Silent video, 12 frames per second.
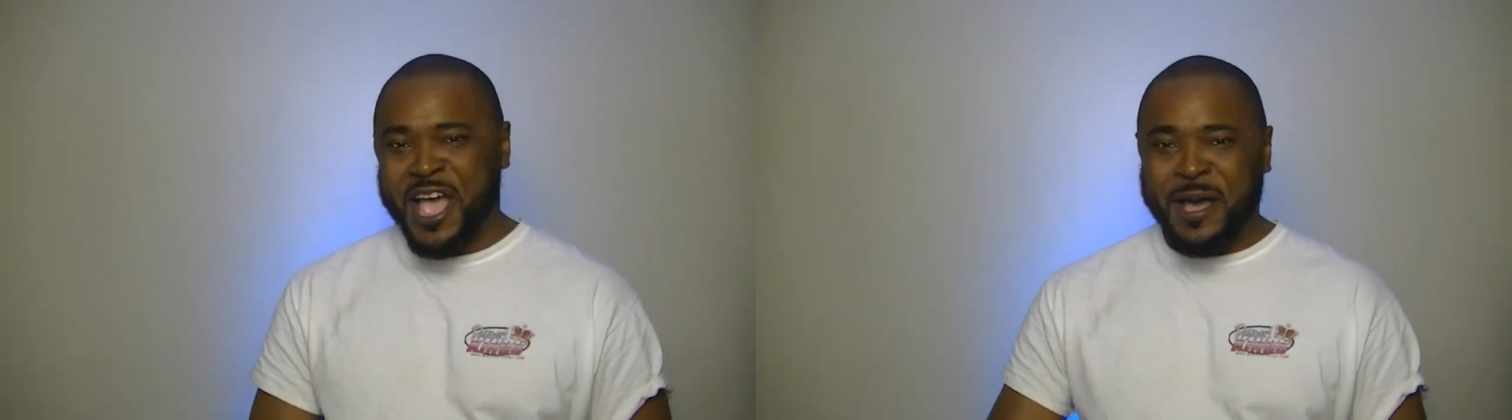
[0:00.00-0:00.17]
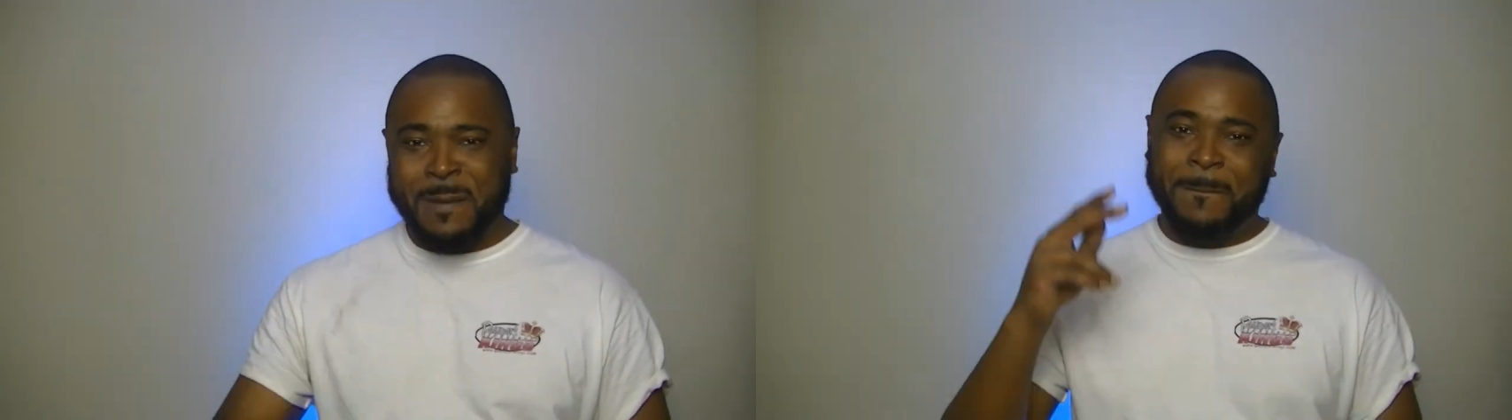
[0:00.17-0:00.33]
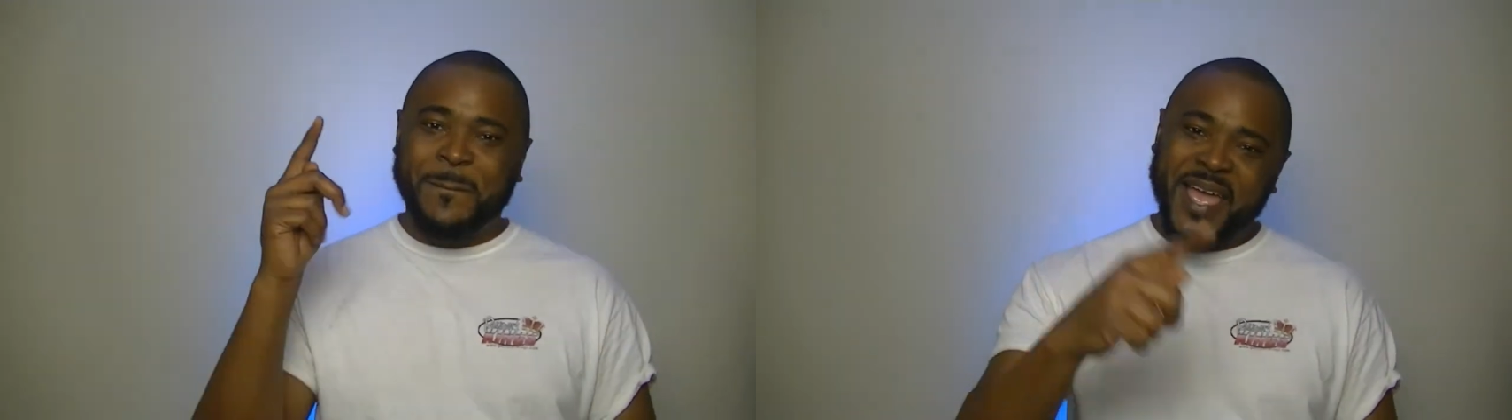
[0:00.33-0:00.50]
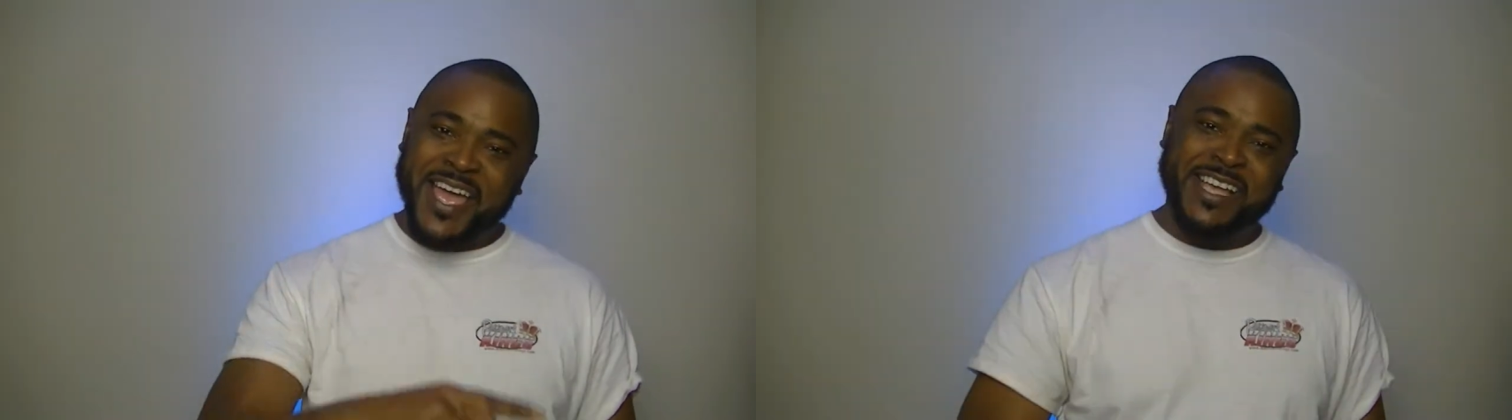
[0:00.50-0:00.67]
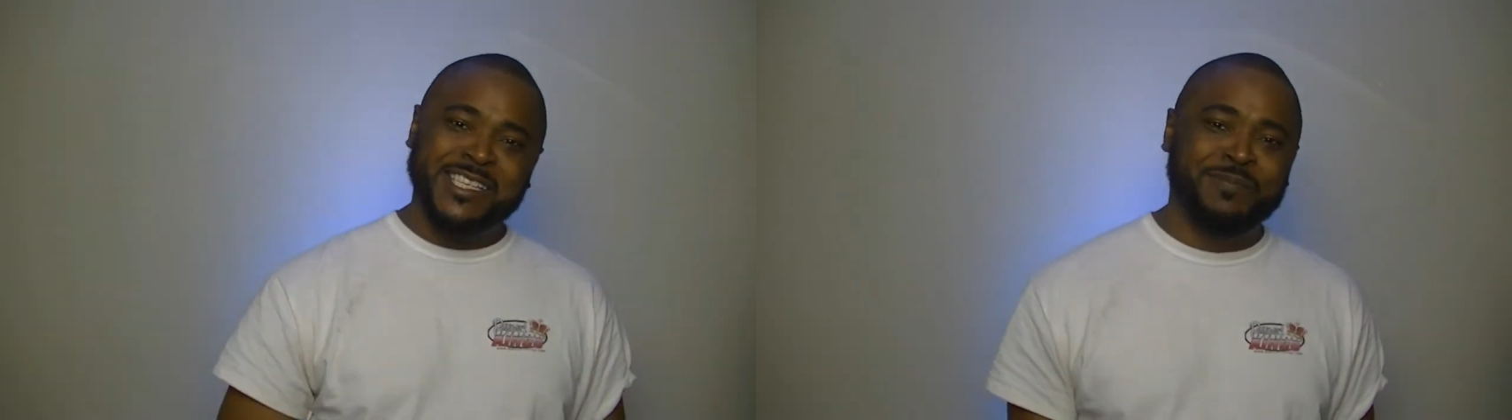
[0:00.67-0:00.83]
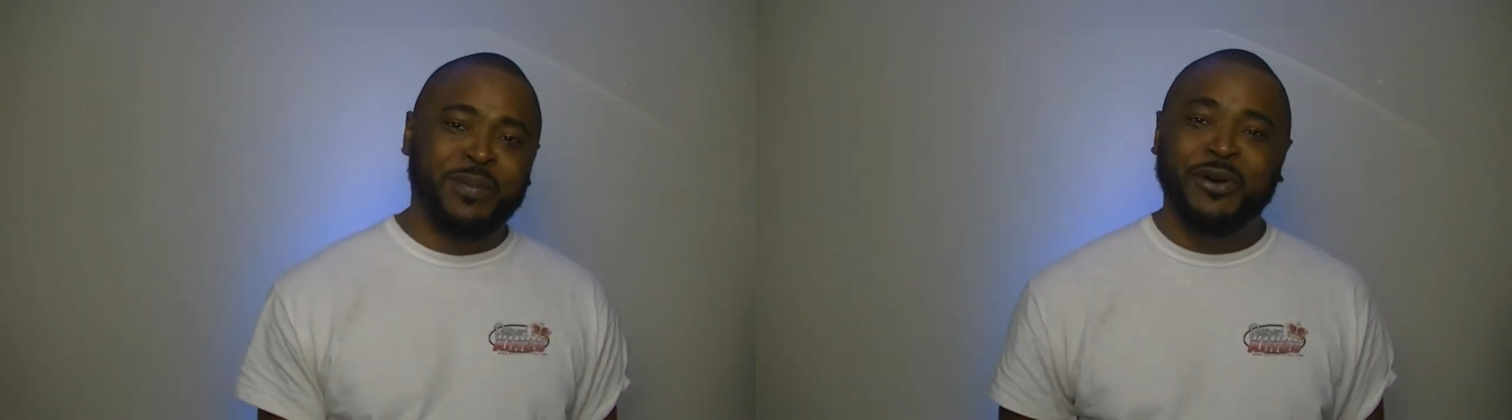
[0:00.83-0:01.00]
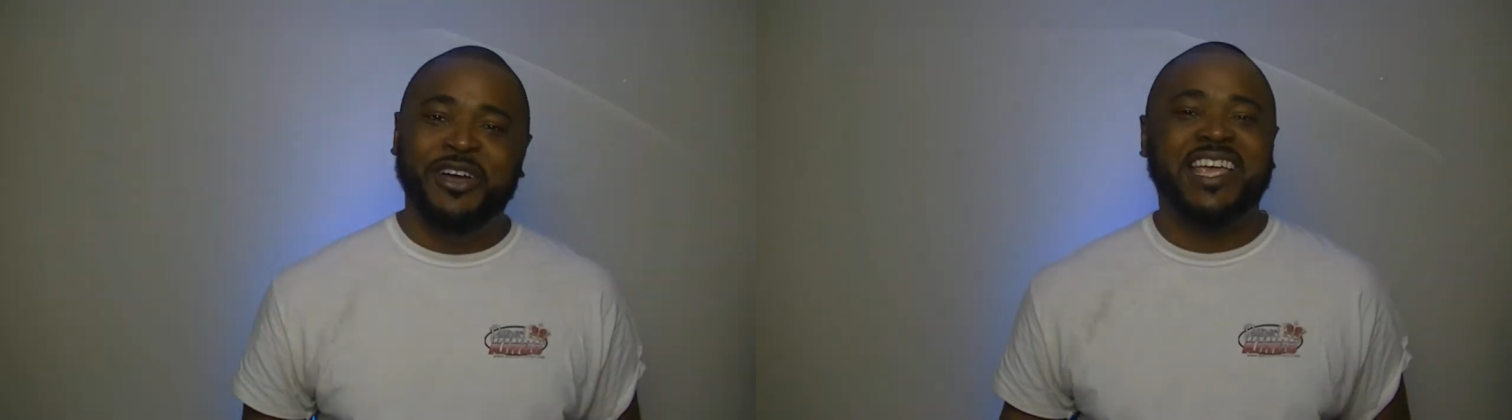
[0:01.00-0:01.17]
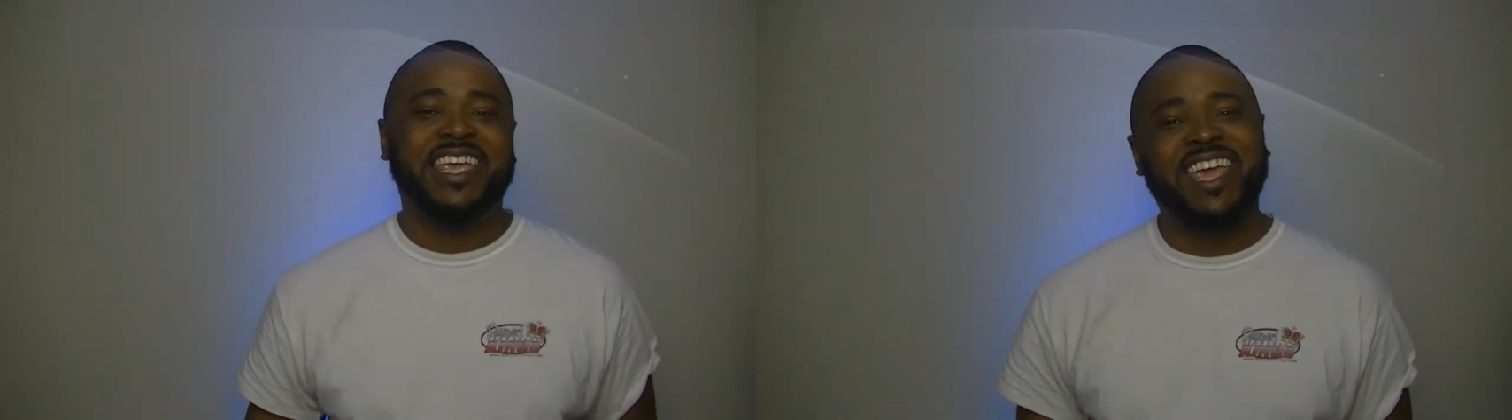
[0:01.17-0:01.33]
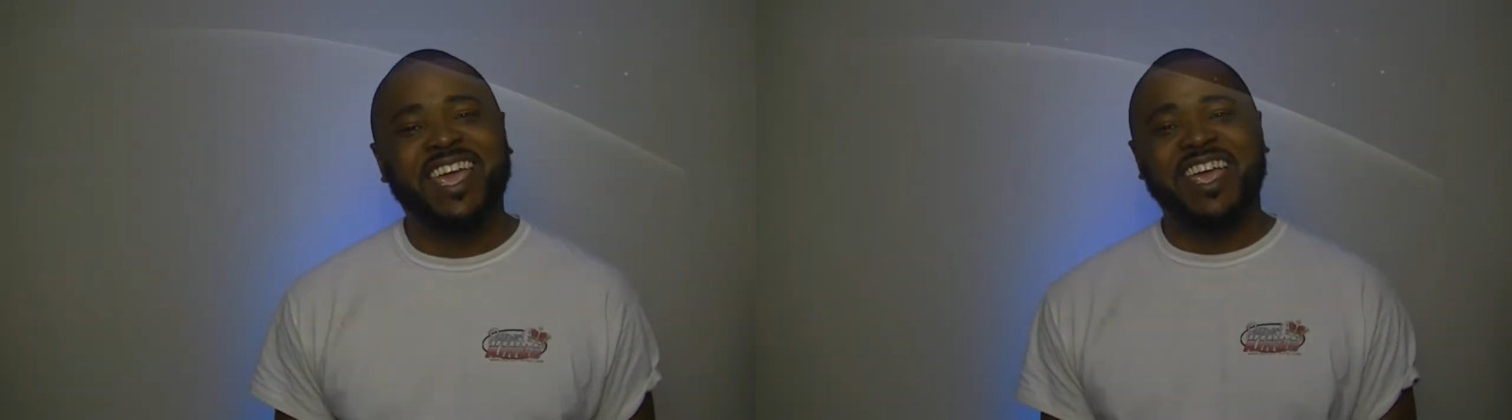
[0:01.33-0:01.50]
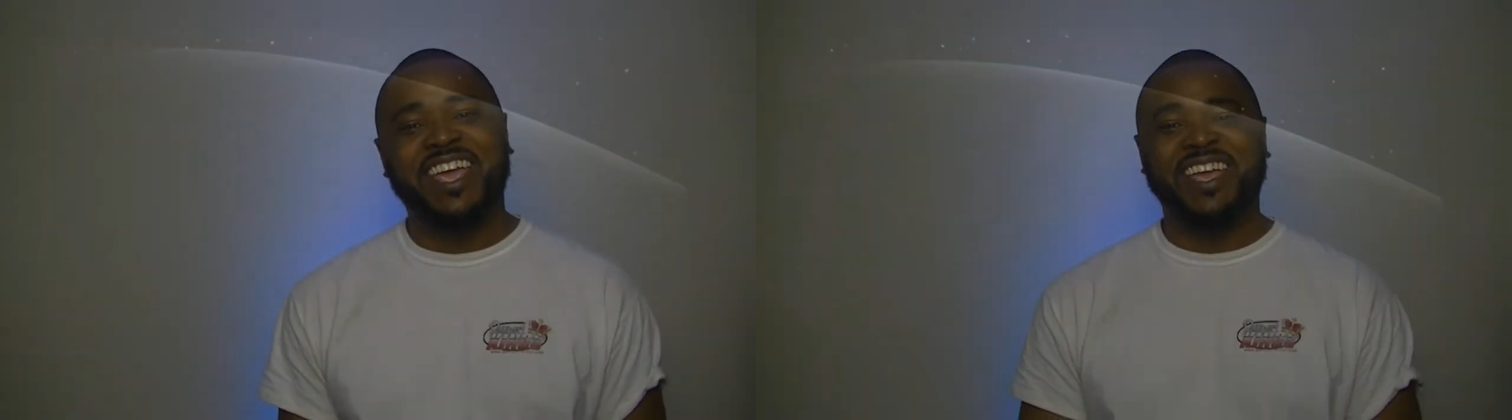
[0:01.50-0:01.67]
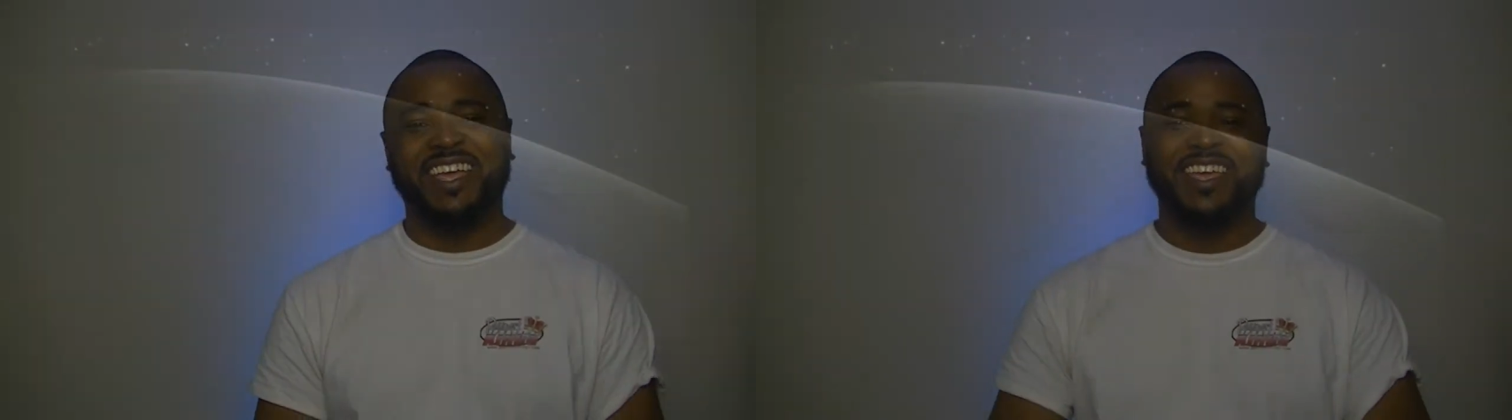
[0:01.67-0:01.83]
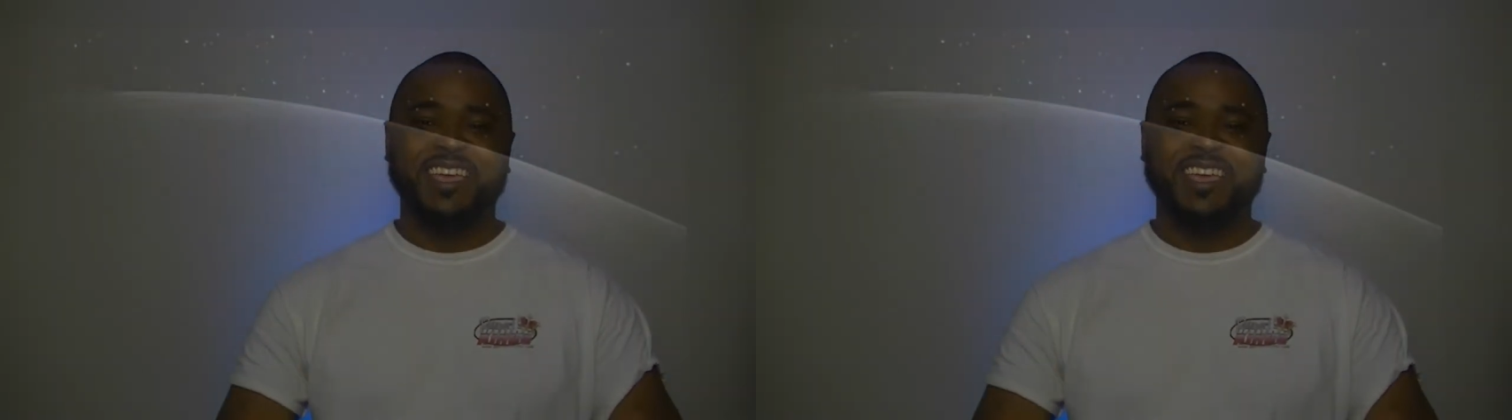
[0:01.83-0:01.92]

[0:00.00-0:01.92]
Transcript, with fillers: a passport king.